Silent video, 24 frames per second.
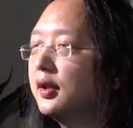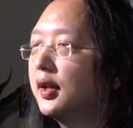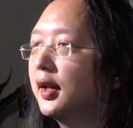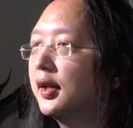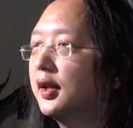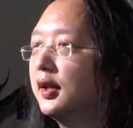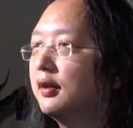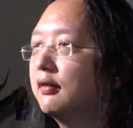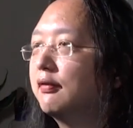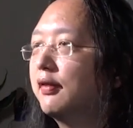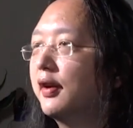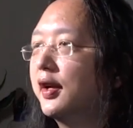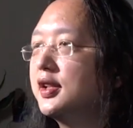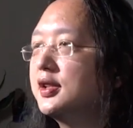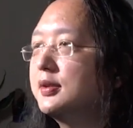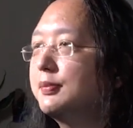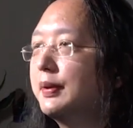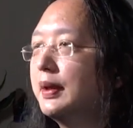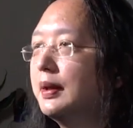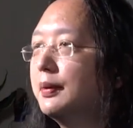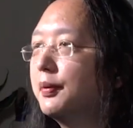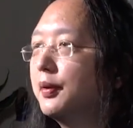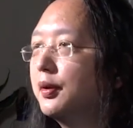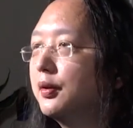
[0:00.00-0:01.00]
that invites
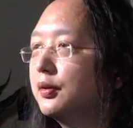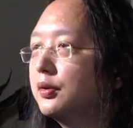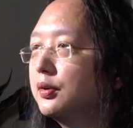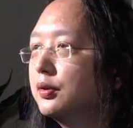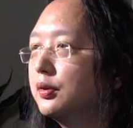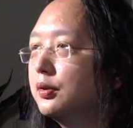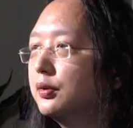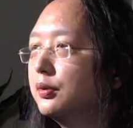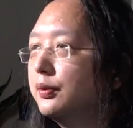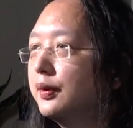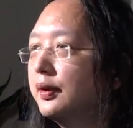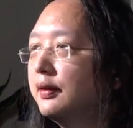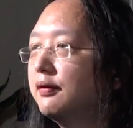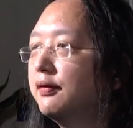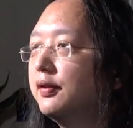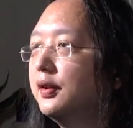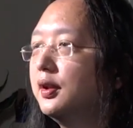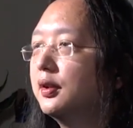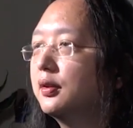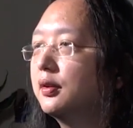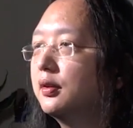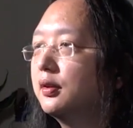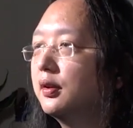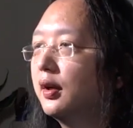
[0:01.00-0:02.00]
people to
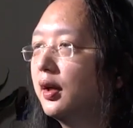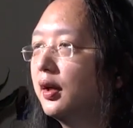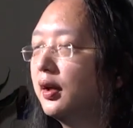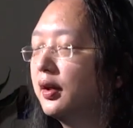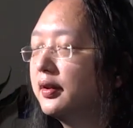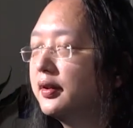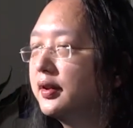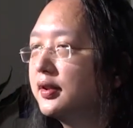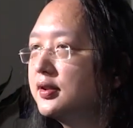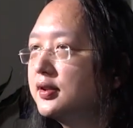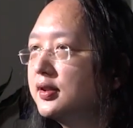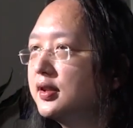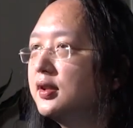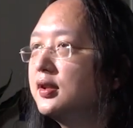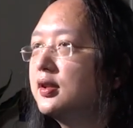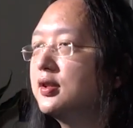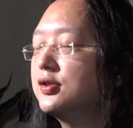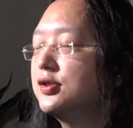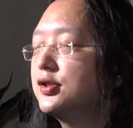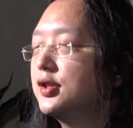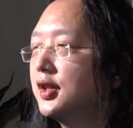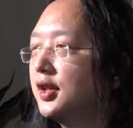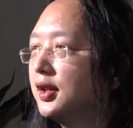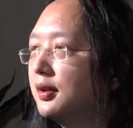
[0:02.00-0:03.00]
reveal uh, the
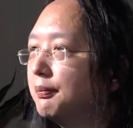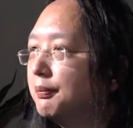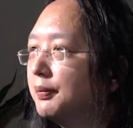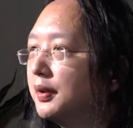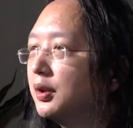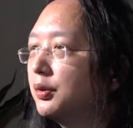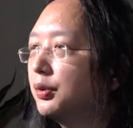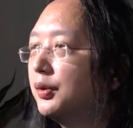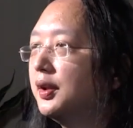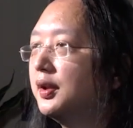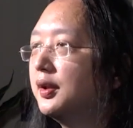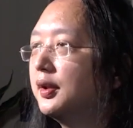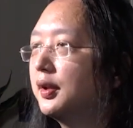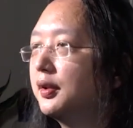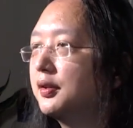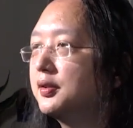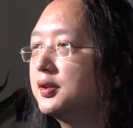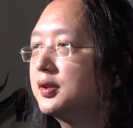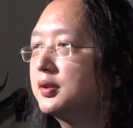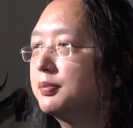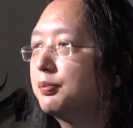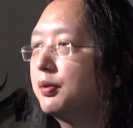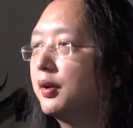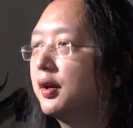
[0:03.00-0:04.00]
synergy between
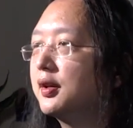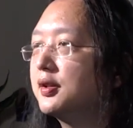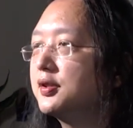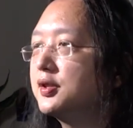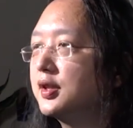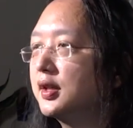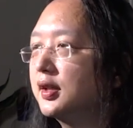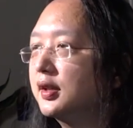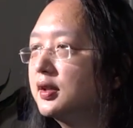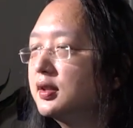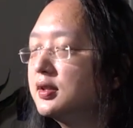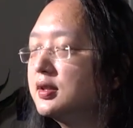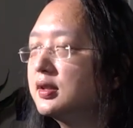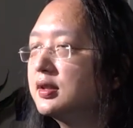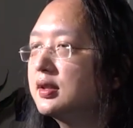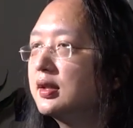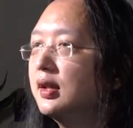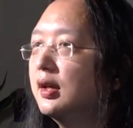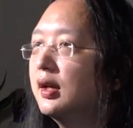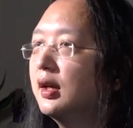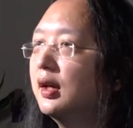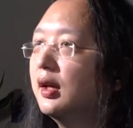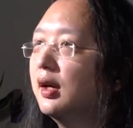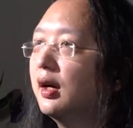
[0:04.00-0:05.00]
those projects.